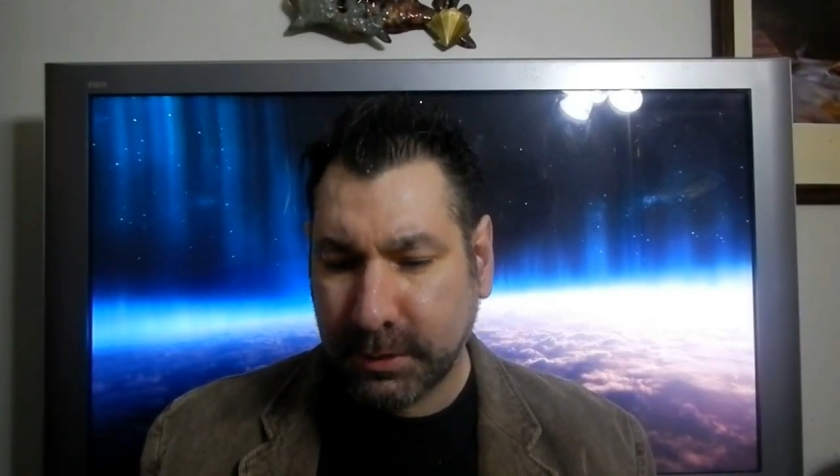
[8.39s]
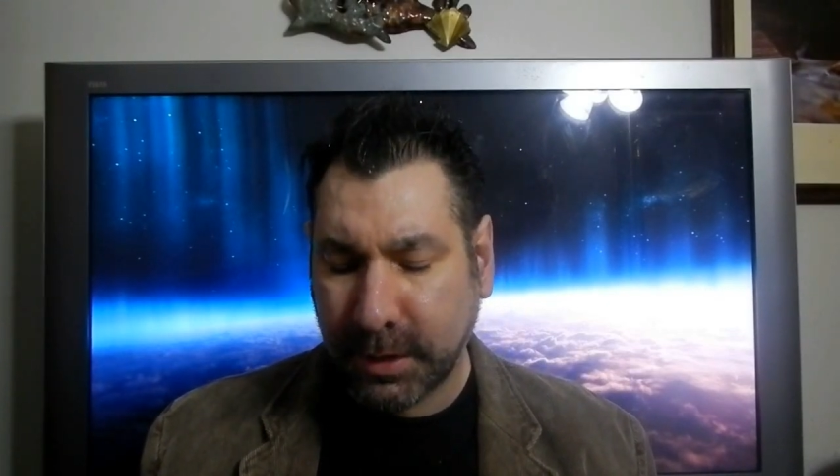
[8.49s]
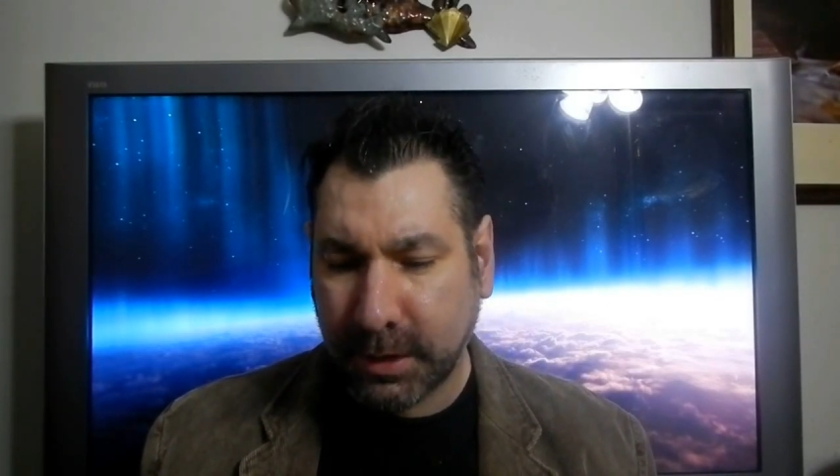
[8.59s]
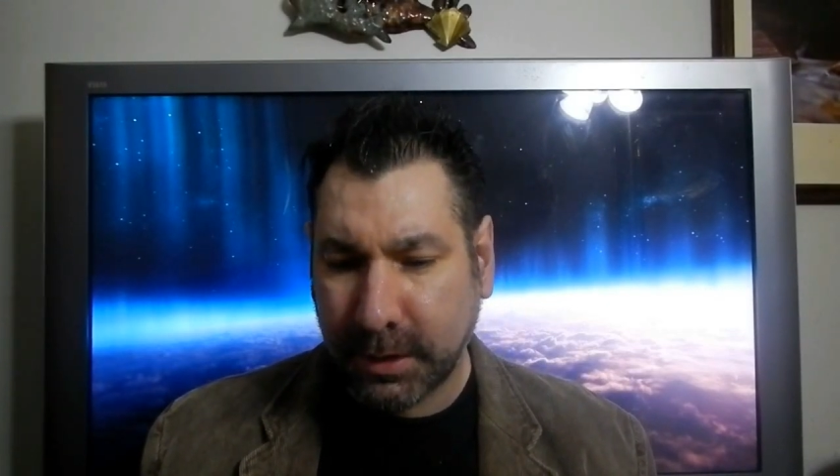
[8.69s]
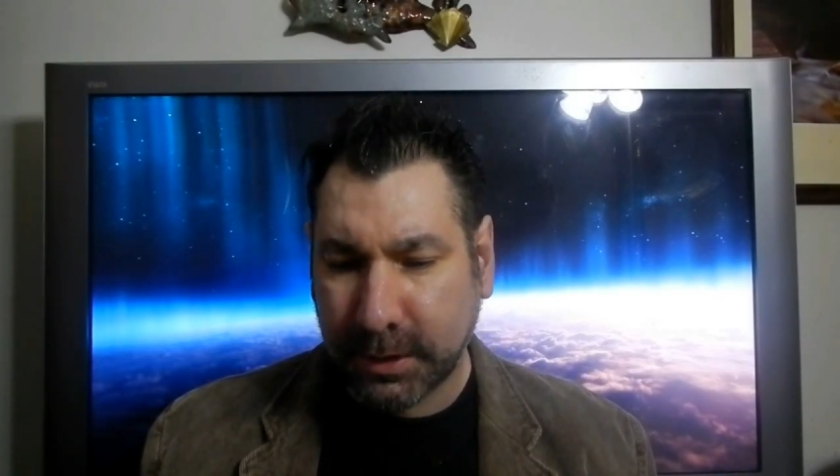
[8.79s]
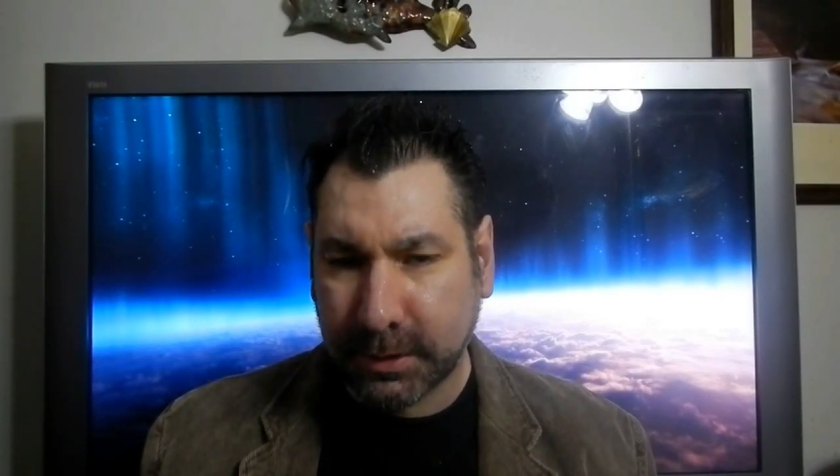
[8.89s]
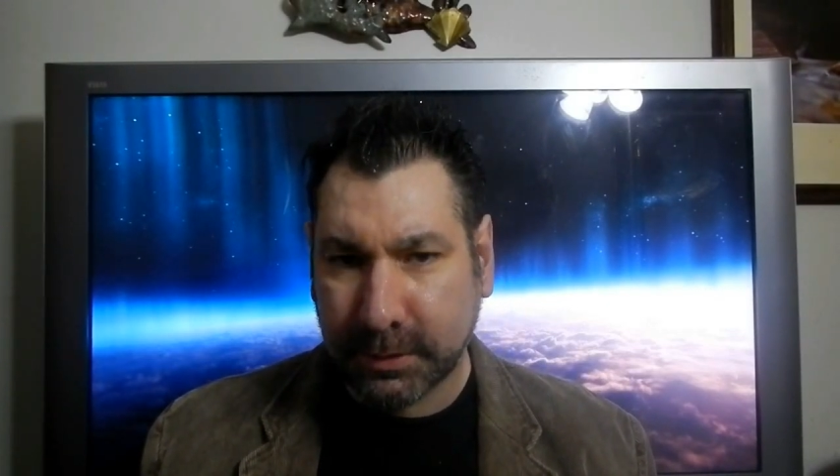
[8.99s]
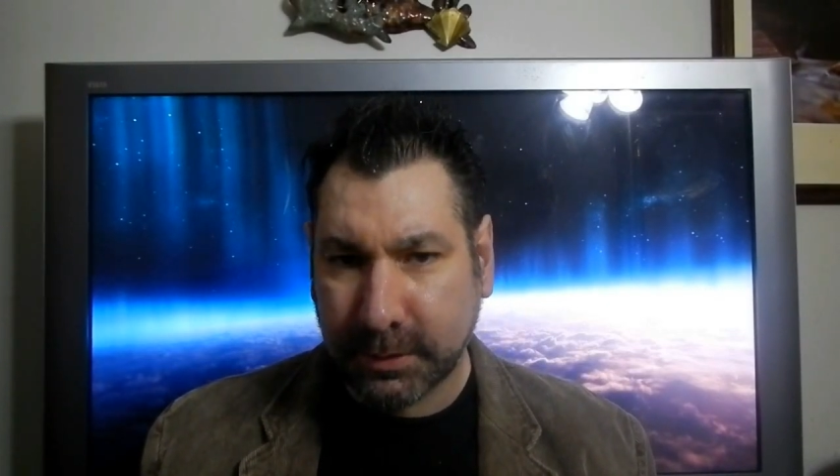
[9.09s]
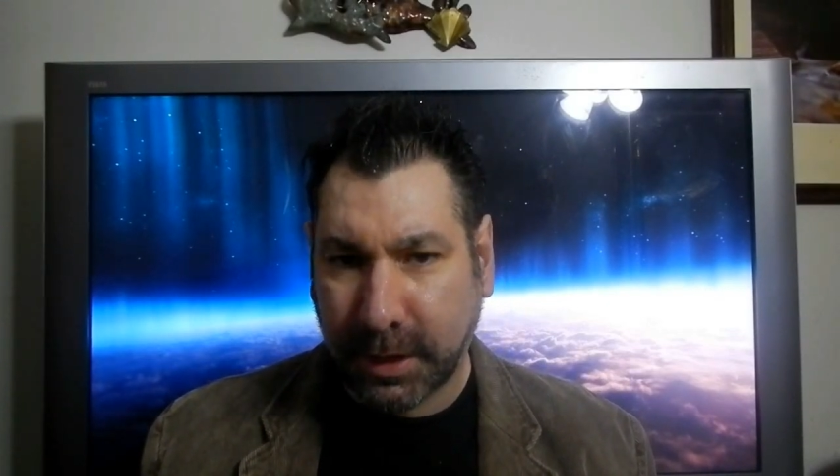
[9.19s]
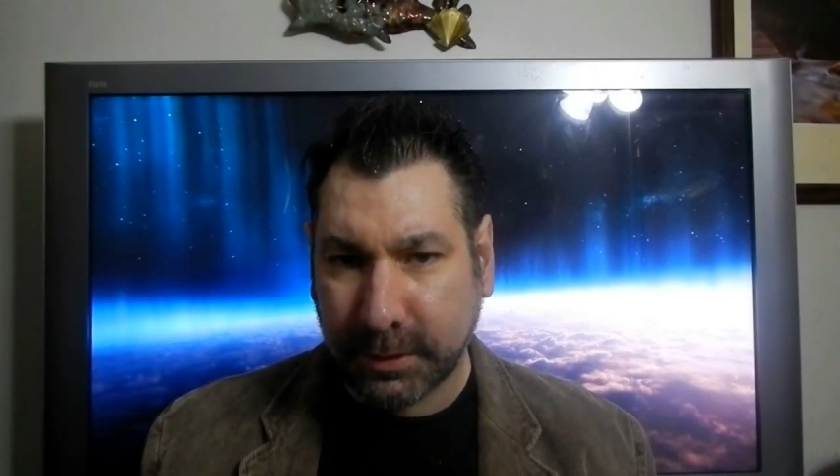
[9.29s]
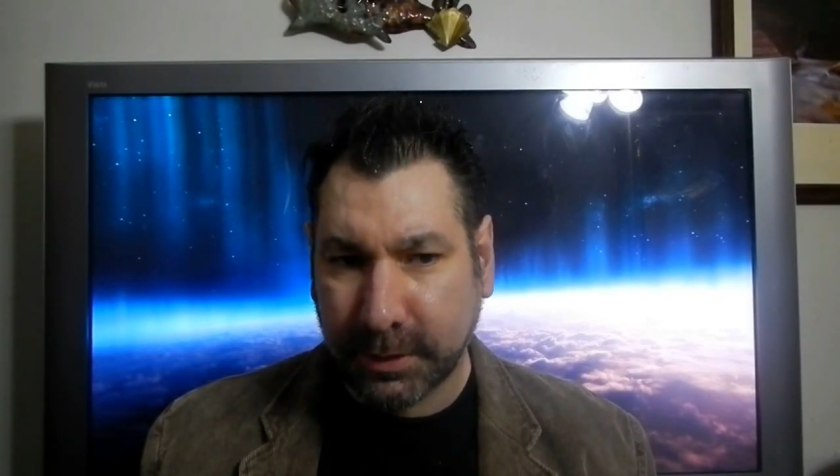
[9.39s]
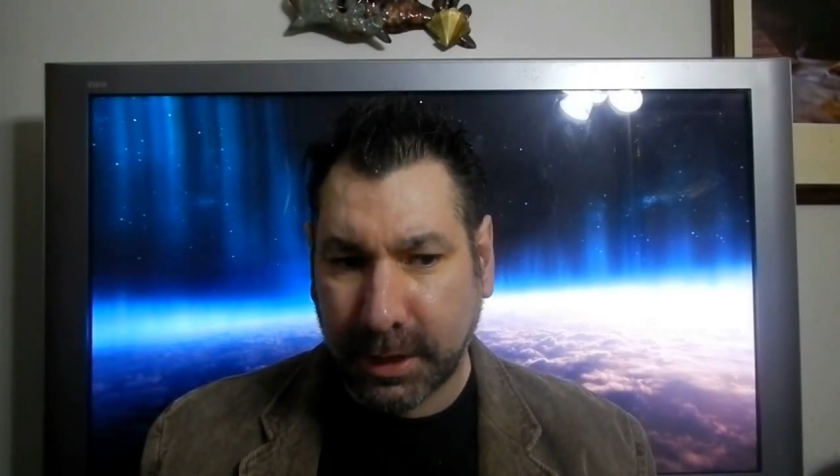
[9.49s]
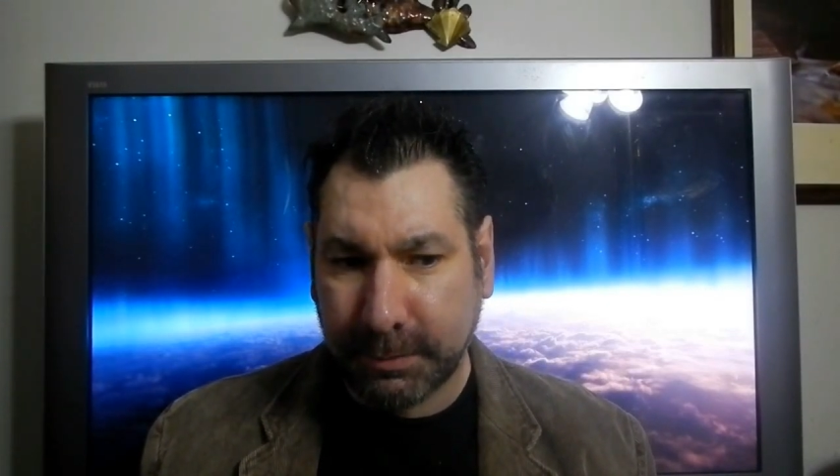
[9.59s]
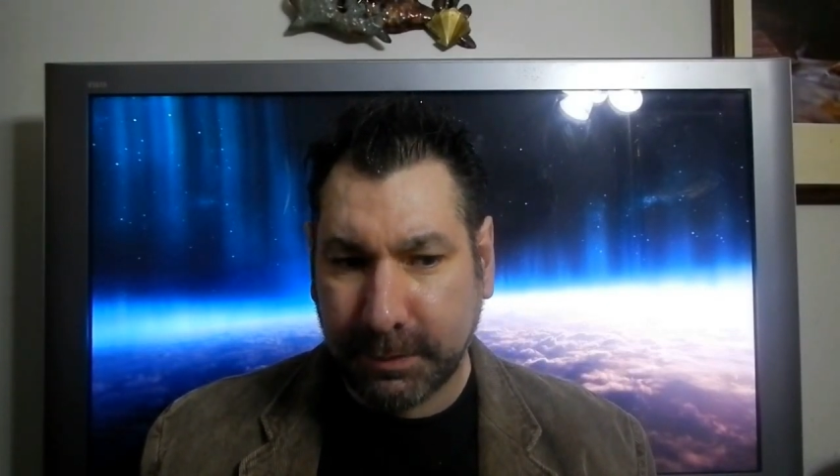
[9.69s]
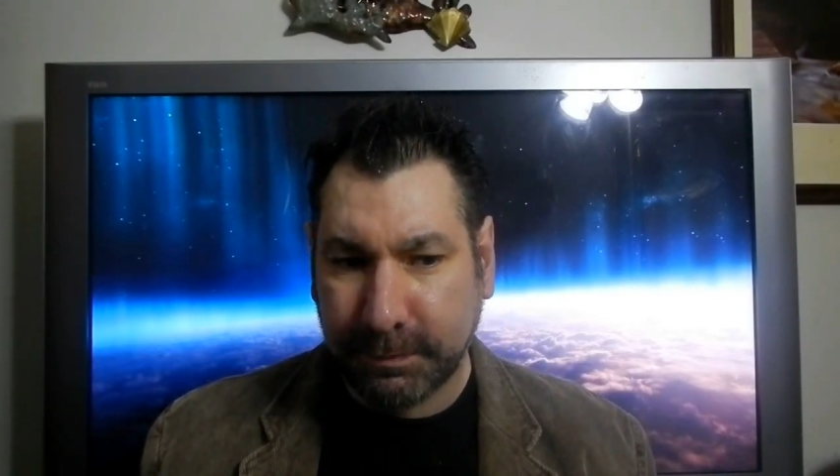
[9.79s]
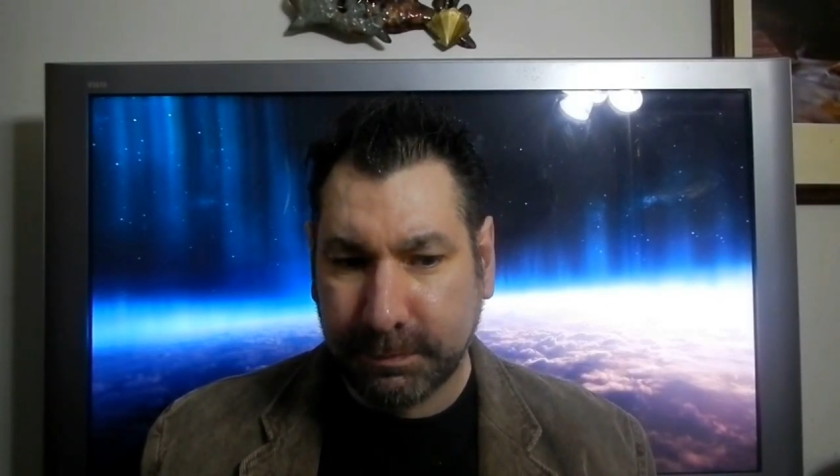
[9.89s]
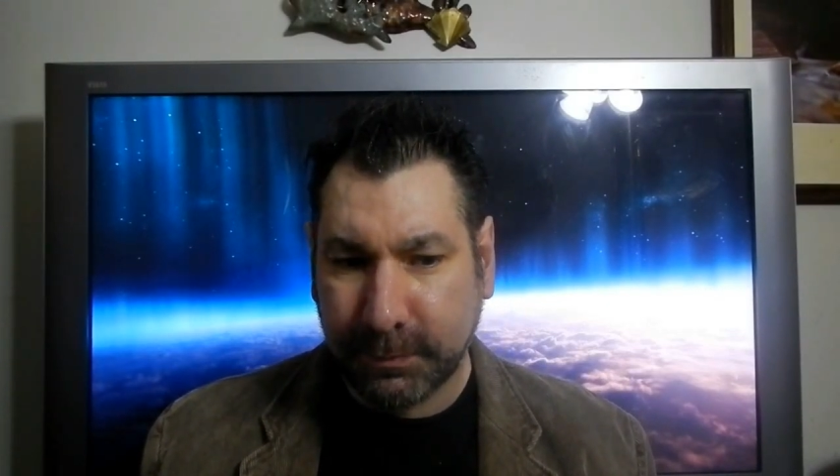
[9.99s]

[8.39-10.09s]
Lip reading: The doctor gave me